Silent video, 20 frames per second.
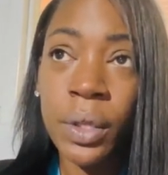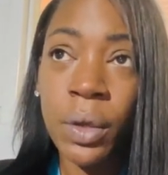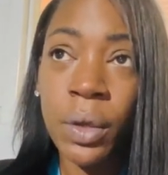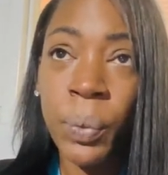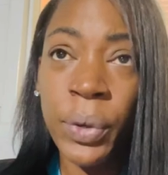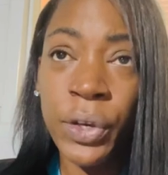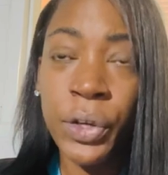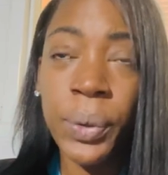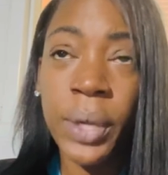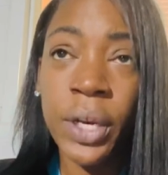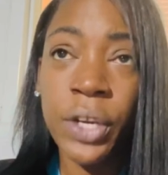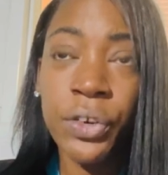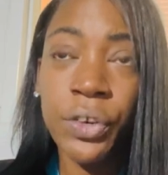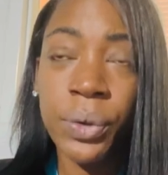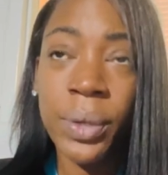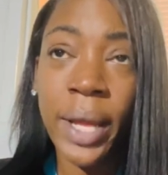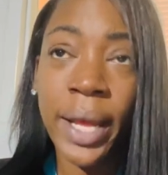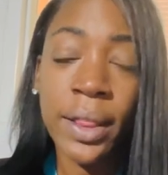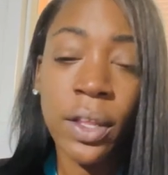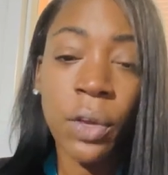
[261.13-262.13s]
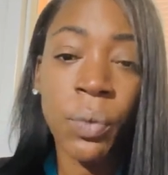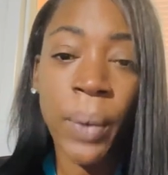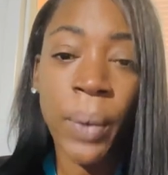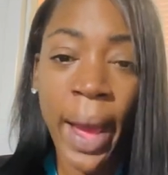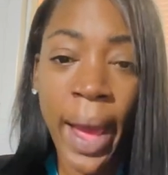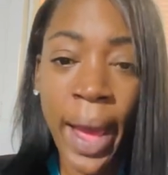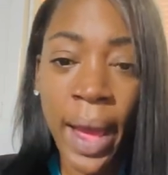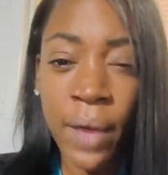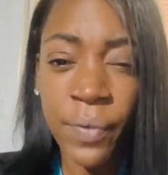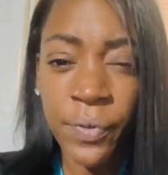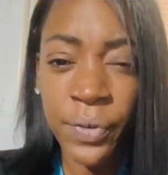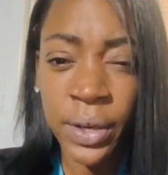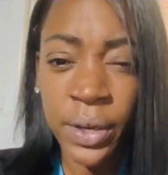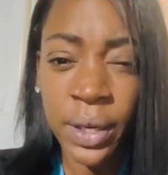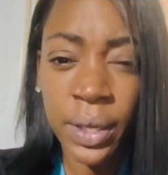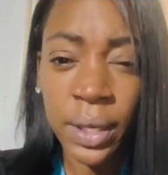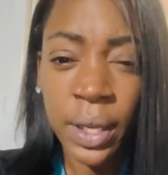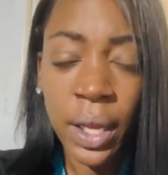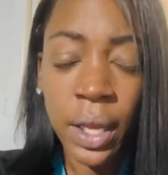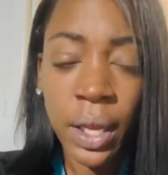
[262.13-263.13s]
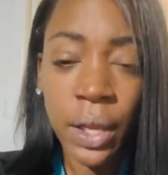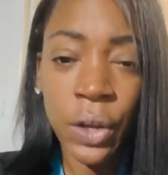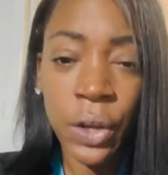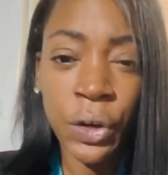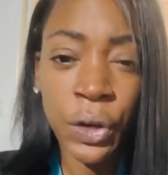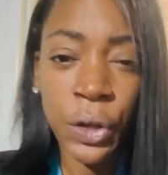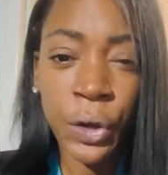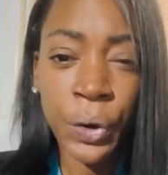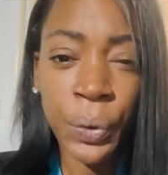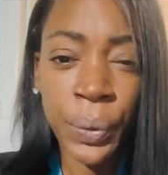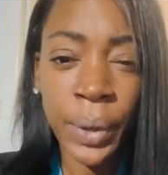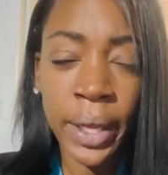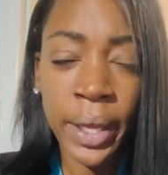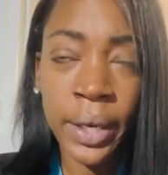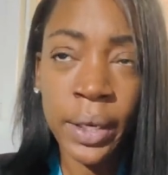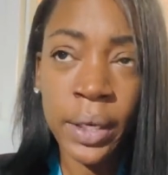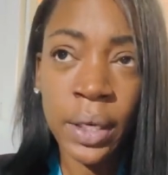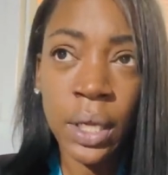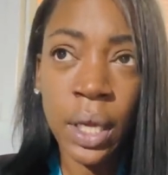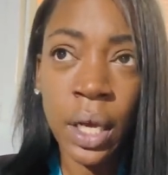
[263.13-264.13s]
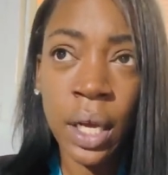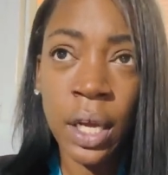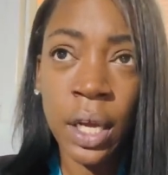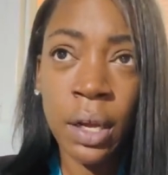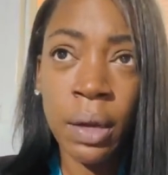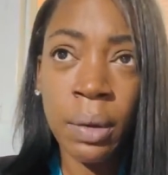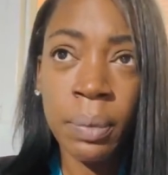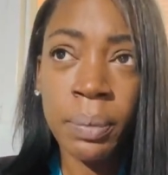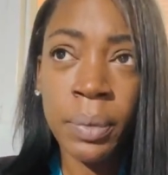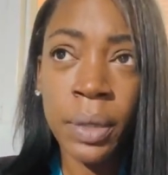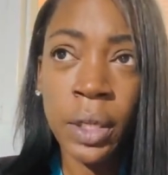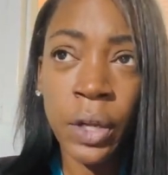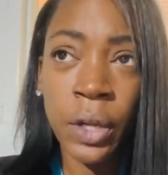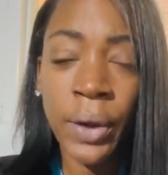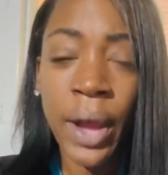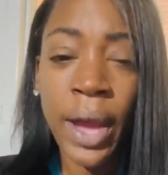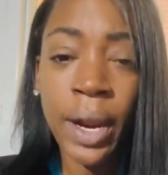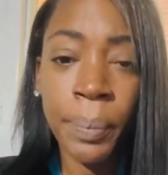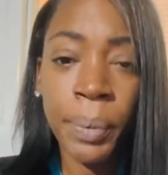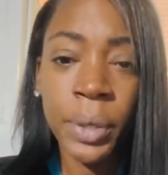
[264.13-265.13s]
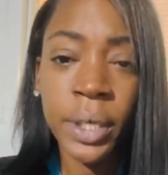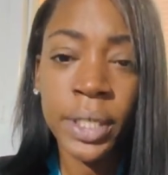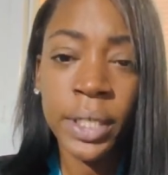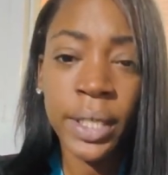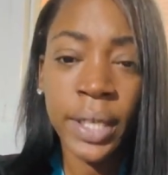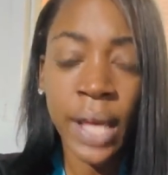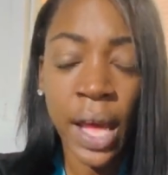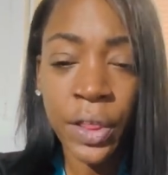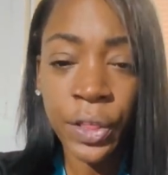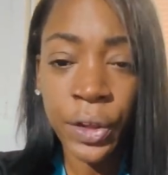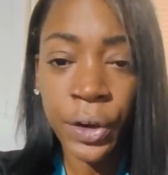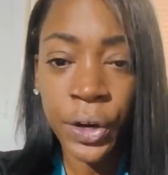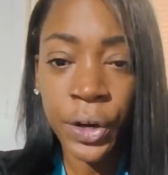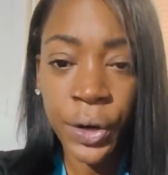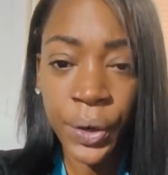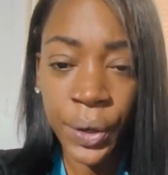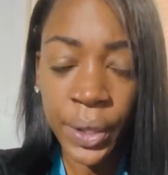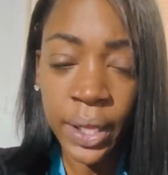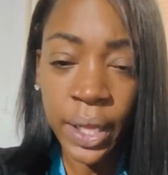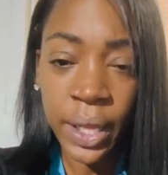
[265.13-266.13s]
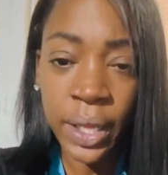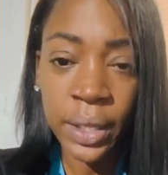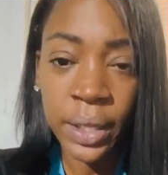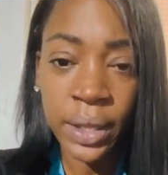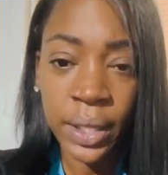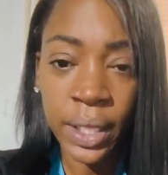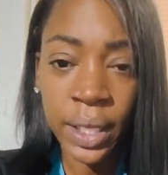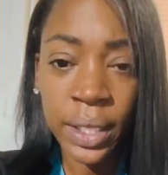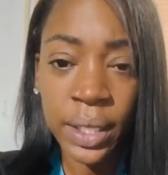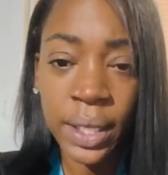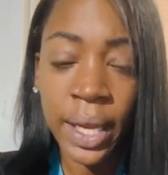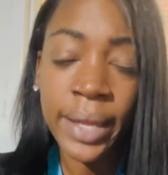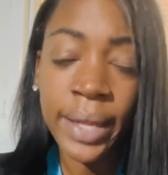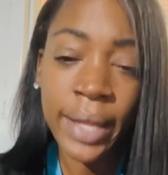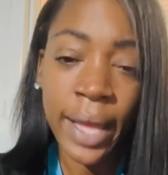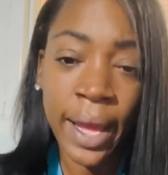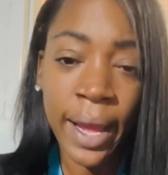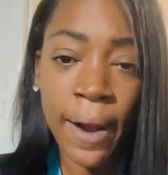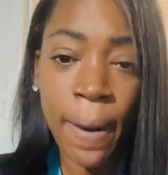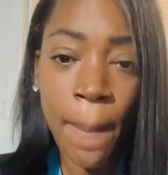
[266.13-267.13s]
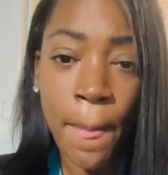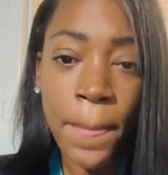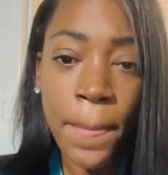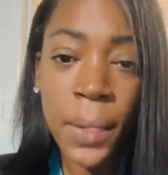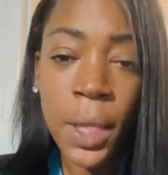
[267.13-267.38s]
we do get into, like, the raft, and, you know, and learn how to put it together and things like that.